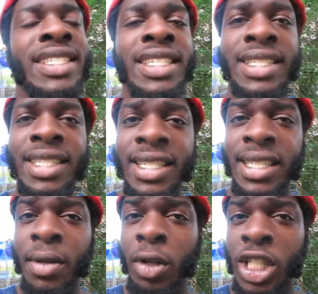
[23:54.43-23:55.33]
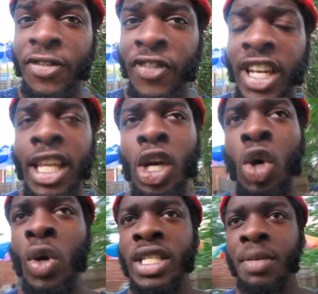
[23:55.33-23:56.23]
since this
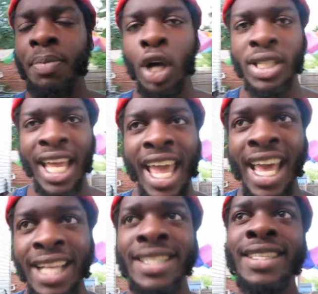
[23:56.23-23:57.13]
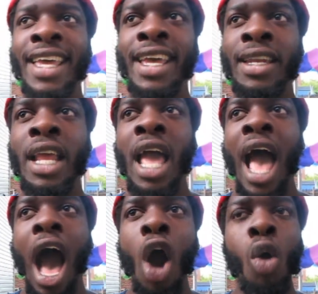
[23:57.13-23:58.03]
video is about the headstand,
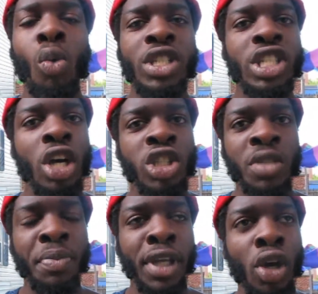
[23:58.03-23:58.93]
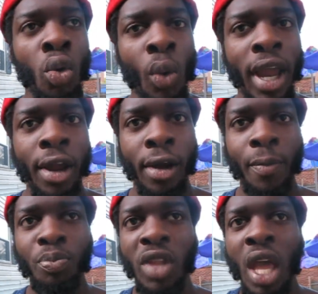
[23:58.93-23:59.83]
I want y'all to be aware,
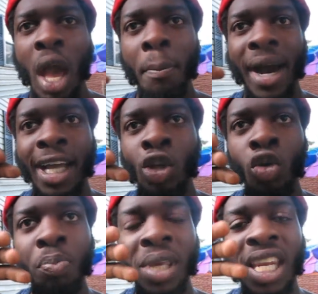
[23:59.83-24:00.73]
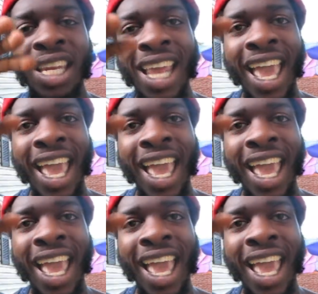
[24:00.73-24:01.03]
by you being in the